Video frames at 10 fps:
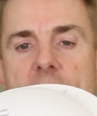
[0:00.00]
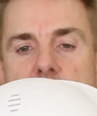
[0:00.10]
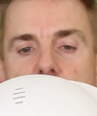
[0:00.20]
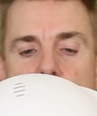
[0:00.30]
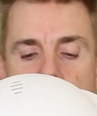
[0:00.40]

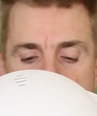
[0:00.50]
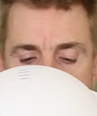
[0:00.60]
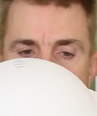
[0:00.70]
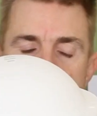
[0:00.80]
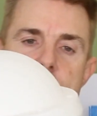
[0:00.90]
this
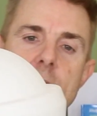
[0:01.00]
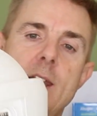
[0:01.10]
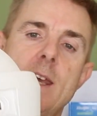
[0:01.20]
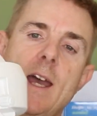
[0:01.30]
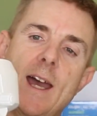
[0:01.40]
round
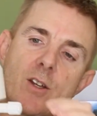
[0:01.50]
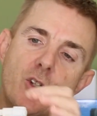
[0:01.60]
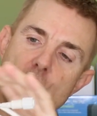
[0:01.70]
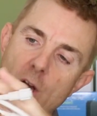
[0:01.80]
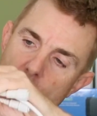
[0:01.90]
and
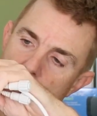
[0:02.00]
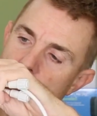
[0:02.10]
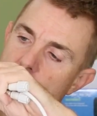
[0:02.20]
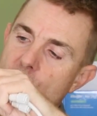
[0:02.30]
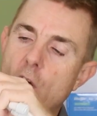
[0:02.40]
show you,
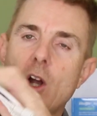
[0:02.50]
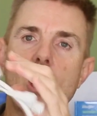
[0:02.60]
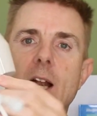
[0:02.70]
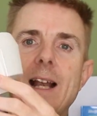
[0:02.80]
you've got